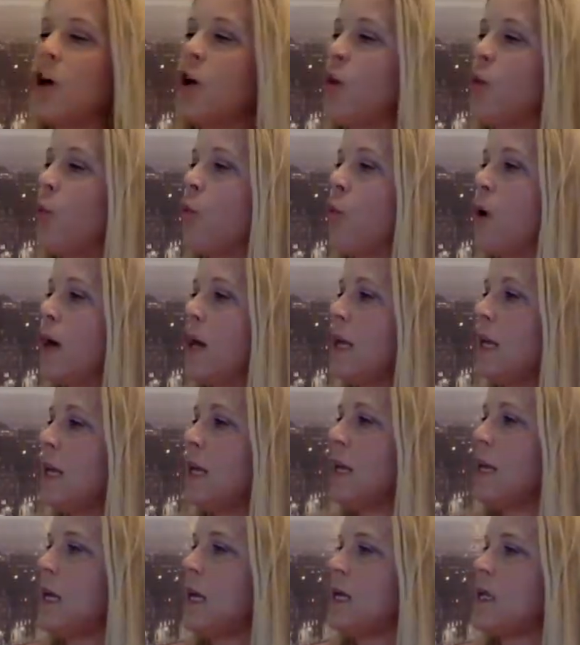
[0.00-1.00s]
One
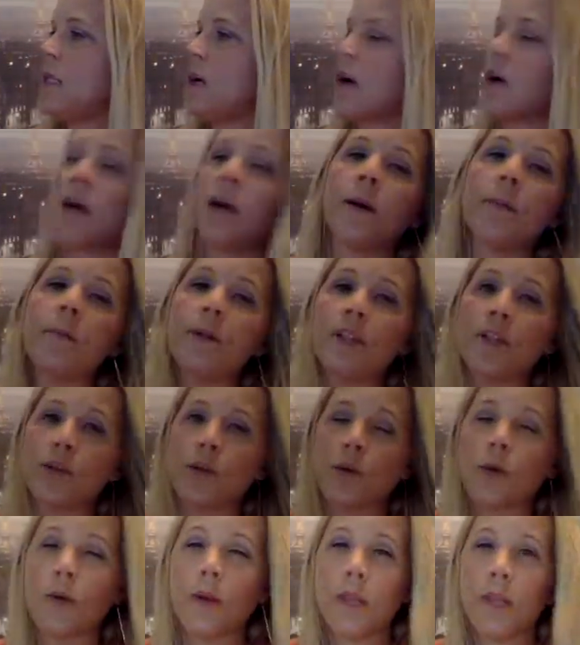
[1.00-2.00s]
is our company's
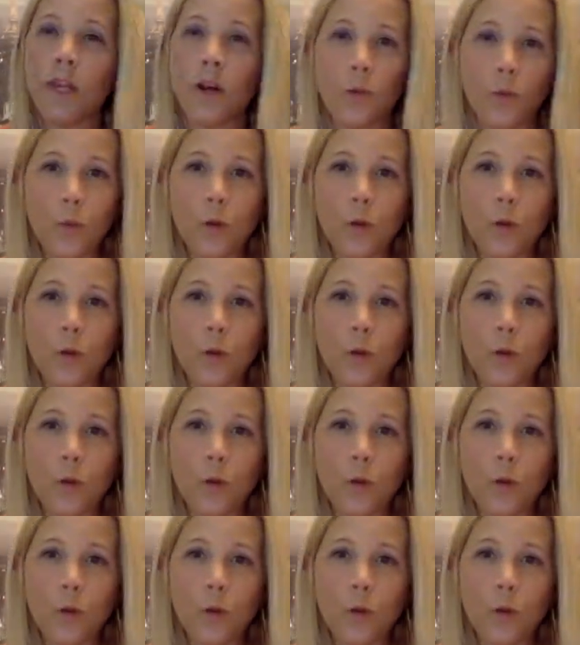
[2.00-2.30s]
growing,